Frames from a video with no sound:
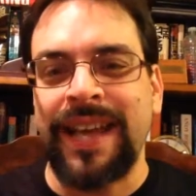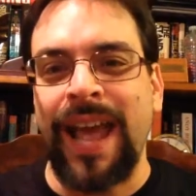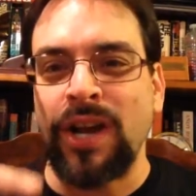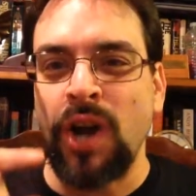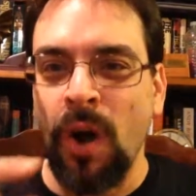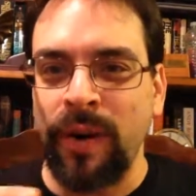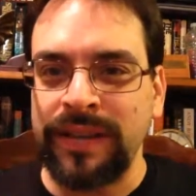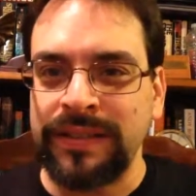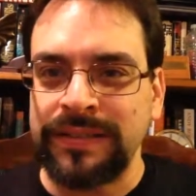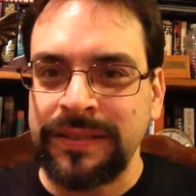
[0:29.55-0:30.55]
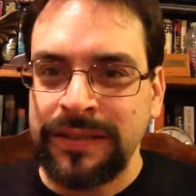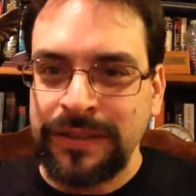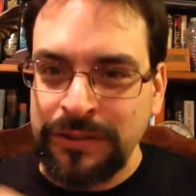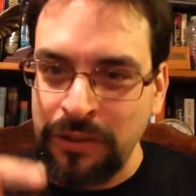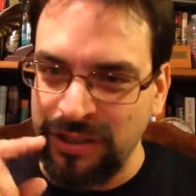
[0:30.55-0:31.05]
and going
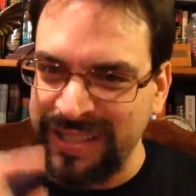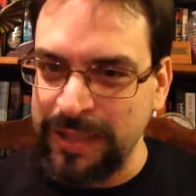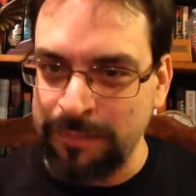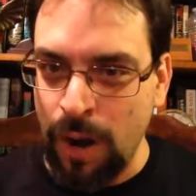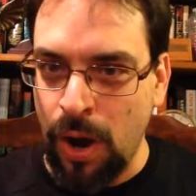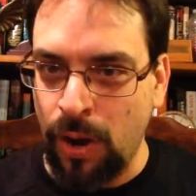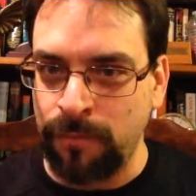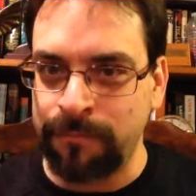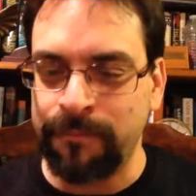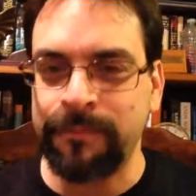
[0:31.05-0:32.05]
to the Lincoln Mall